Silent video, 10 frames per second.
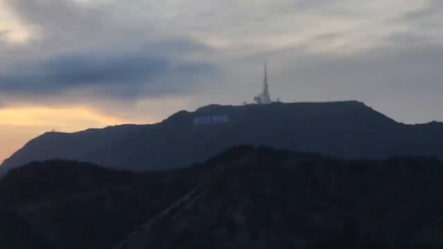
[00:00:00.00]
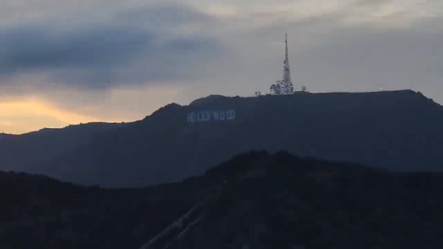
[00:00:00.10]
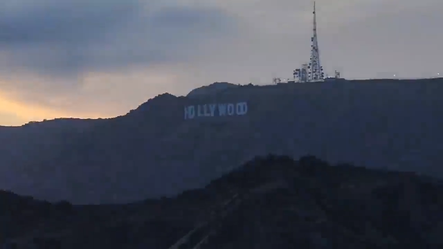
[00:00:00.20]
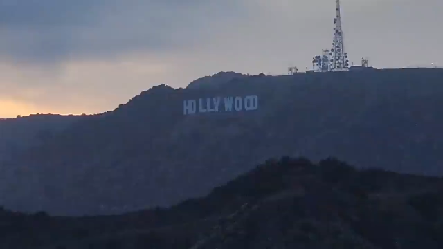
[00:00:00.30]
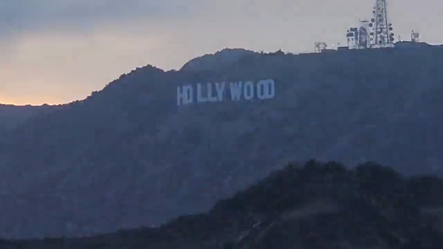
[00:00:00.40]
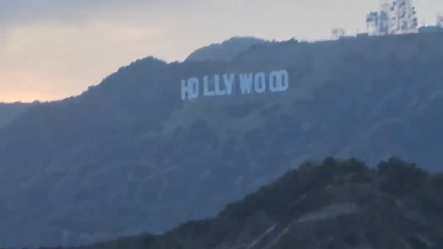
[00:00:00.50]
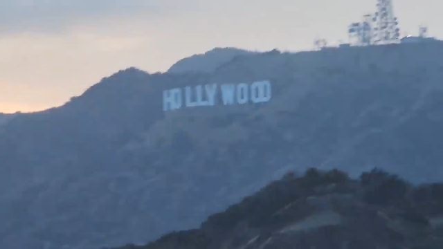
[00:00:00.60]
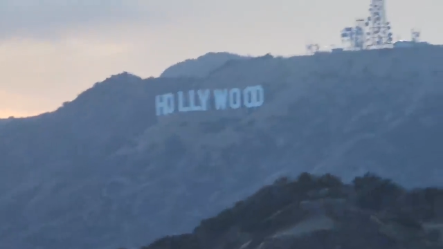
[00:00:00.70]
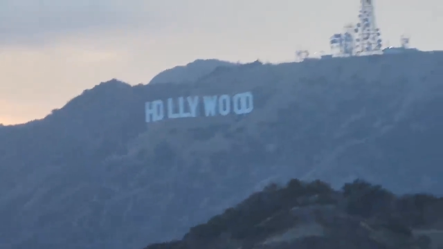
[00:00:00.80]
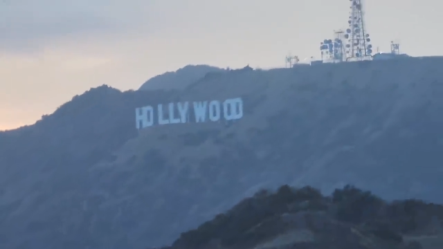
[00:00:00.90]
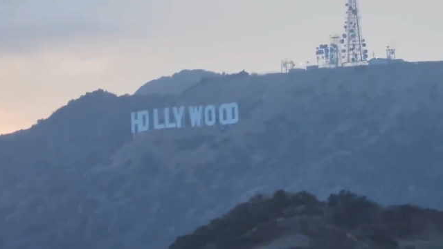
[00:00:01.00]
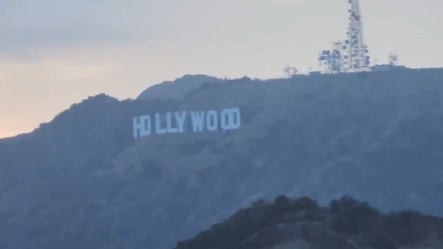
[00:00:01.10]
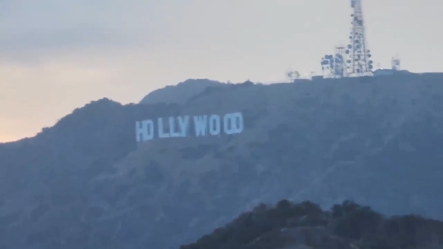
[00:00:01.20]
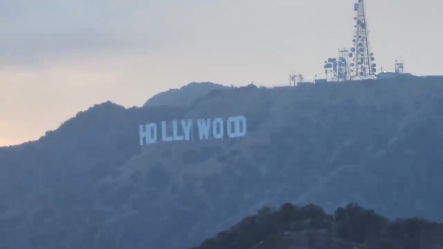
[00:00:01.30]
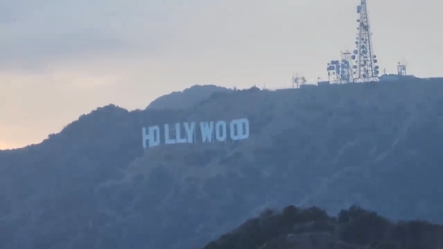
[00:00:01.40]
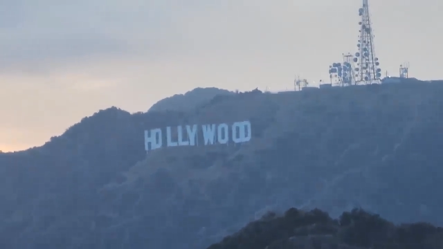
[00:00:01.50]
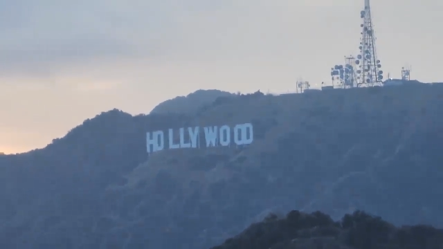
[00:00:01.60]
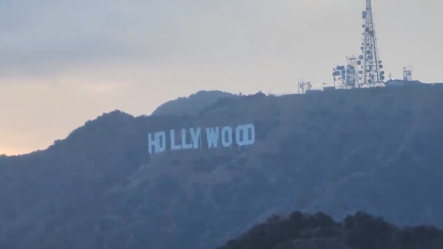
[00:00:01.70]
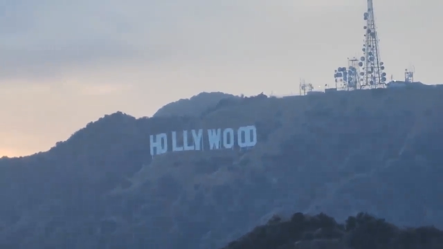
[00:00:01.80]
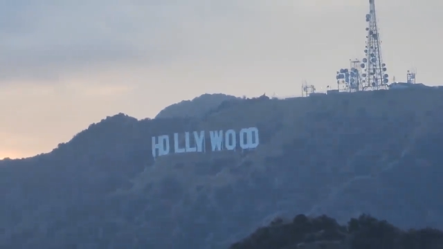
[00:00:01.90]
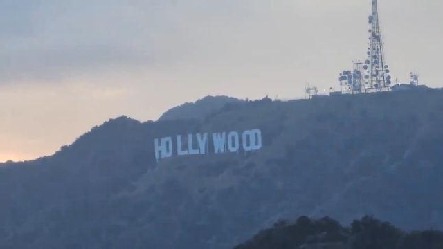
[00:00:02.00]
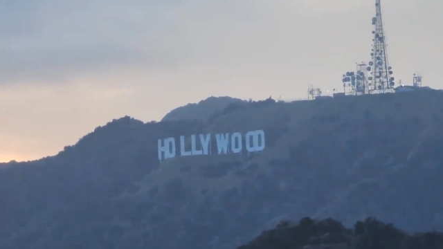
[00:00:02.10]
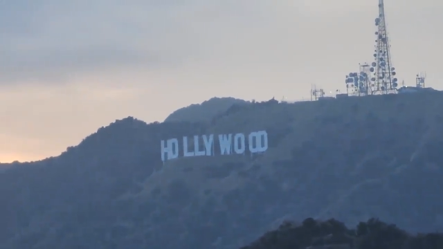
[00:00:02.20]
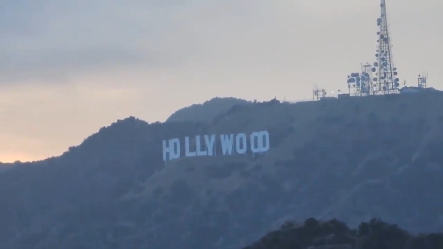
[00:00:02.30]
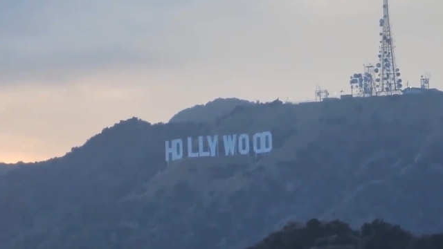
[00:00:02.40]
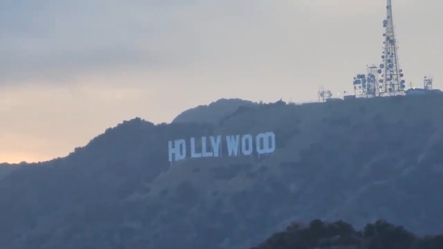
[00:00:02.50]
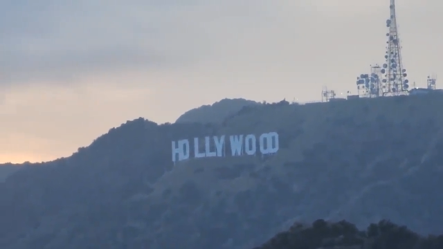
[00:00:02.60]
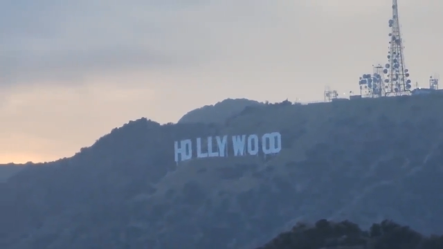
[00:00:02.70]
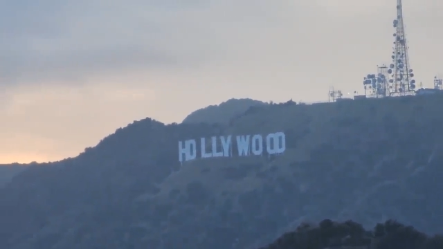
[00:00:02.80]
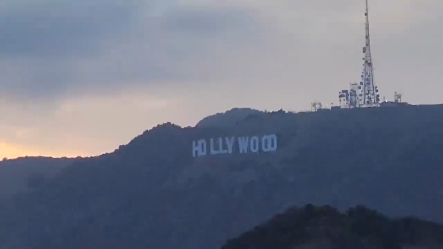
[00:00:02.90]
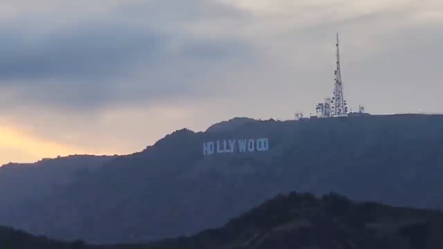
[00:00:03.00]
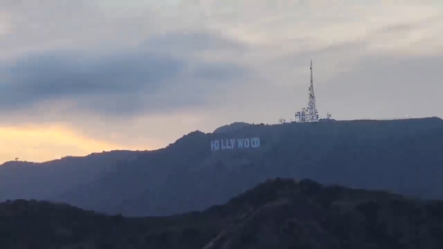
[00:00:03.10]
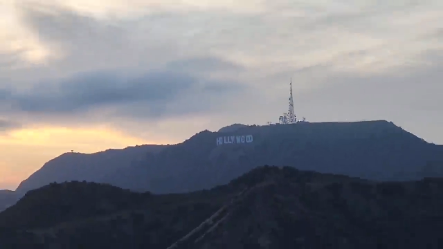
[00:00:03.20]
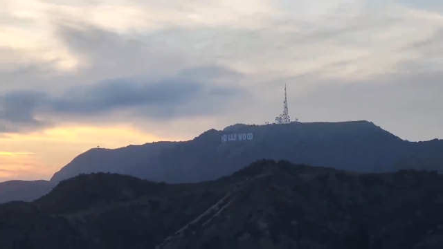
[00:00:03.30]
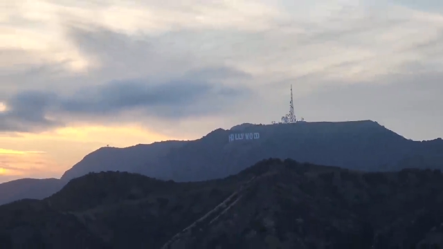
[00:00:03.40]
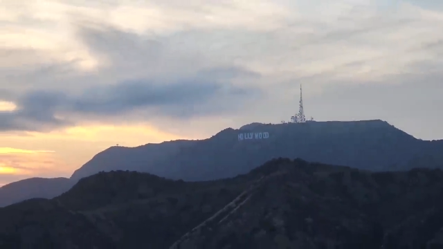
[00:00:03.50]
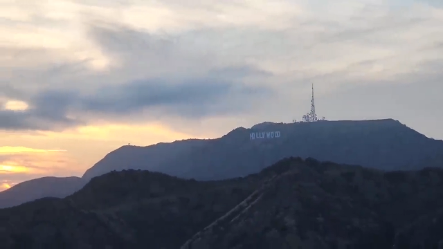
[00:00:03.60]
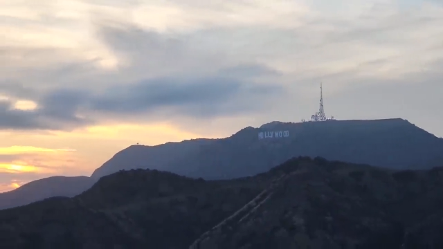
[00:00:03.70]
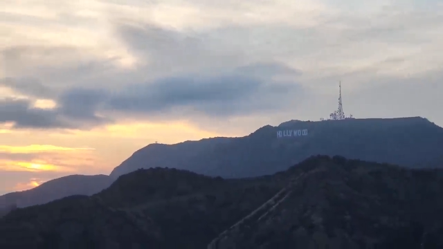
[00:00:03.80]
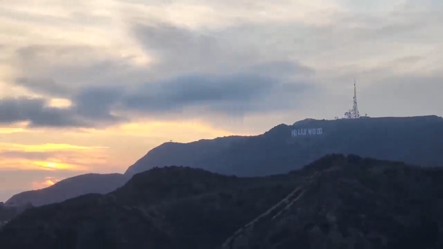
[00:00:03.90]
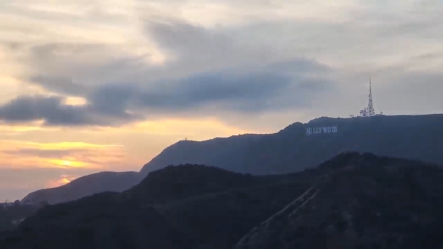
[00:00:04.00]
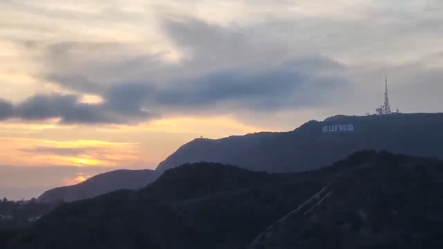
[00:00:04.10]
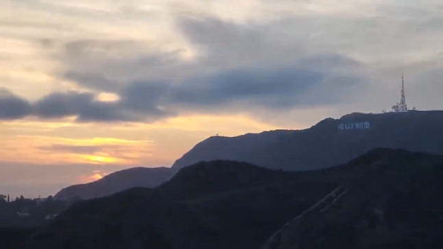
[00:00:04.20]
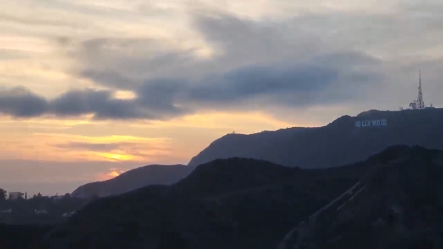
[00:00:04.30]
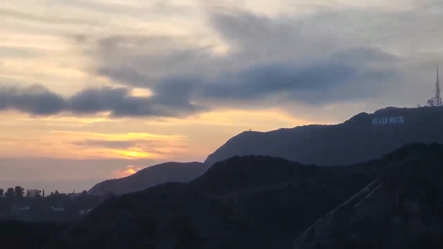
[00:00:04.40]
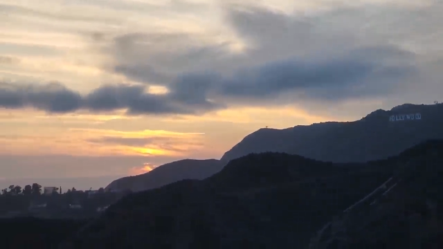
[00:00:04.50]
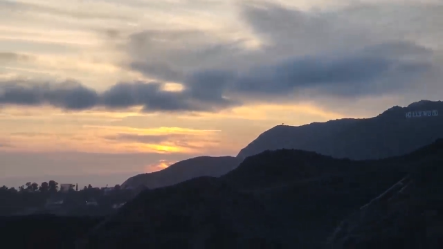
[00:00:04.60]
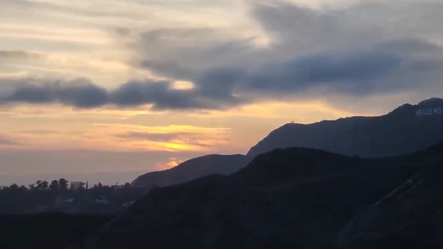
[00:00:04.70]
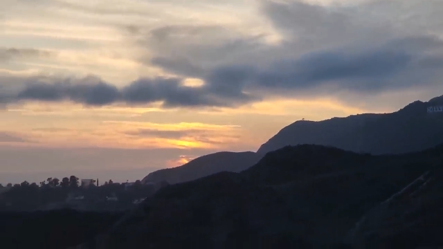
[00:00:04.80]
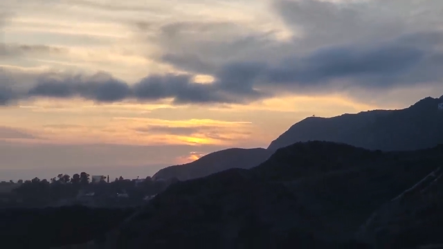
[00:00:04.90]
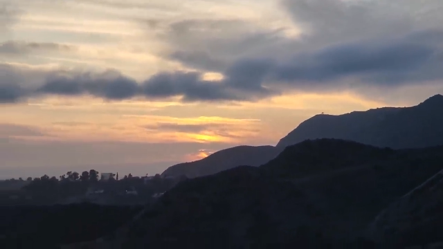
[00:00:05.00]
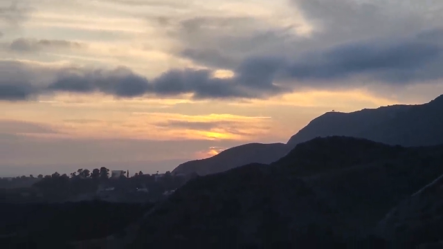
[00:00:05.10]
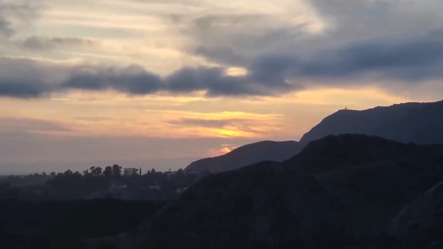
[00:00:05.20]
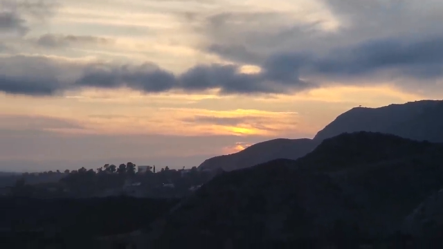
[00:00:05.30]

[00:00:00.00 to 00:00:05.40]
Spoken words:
(no speaker visible)